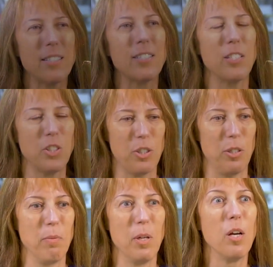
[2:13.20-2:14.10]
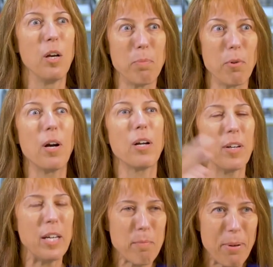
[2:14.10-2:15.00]
such a
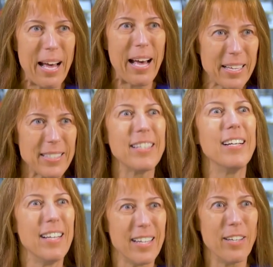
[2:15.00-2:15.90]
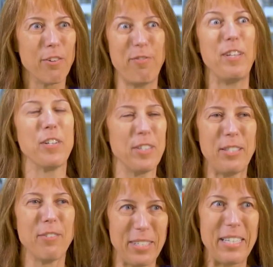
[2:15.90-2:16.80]
broader impact,
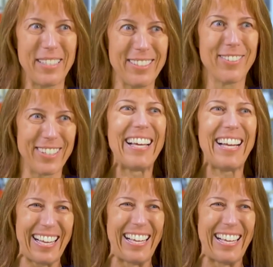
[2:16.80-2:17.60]
figuratively and literally.